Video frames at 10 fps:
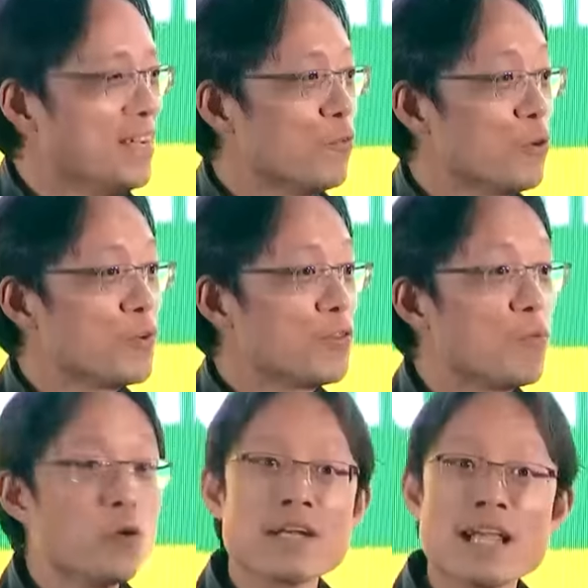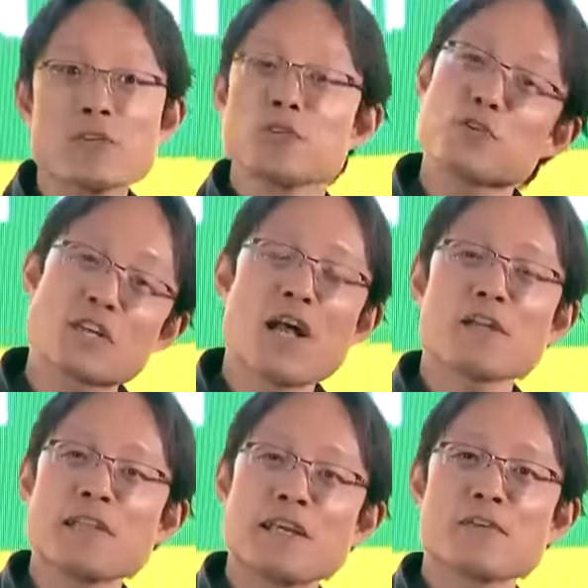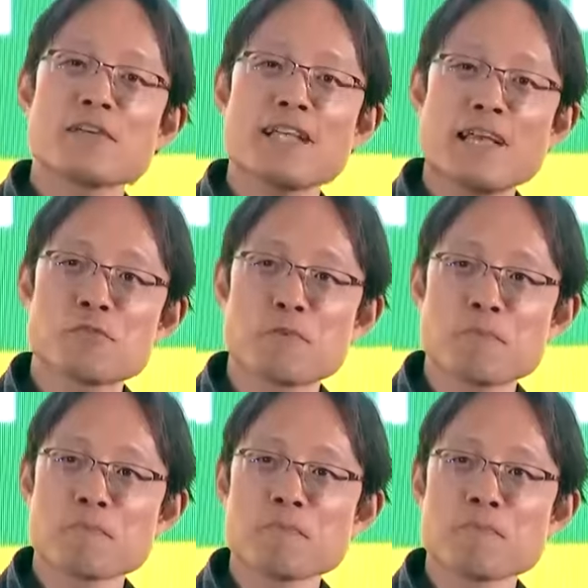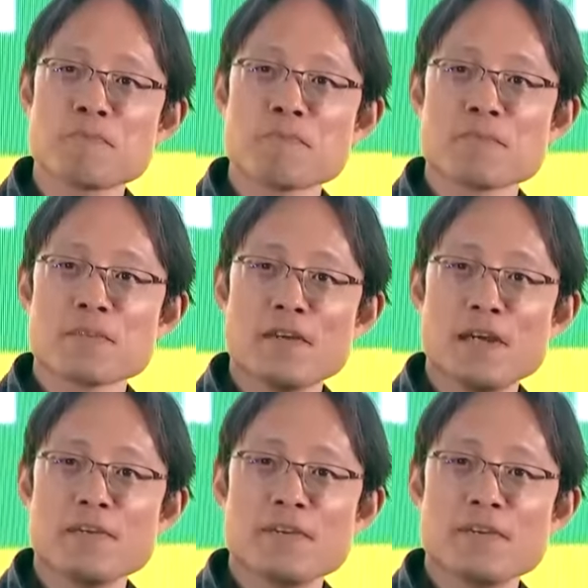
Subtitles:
where they weren't allowed to use a calculator in the classroom, right?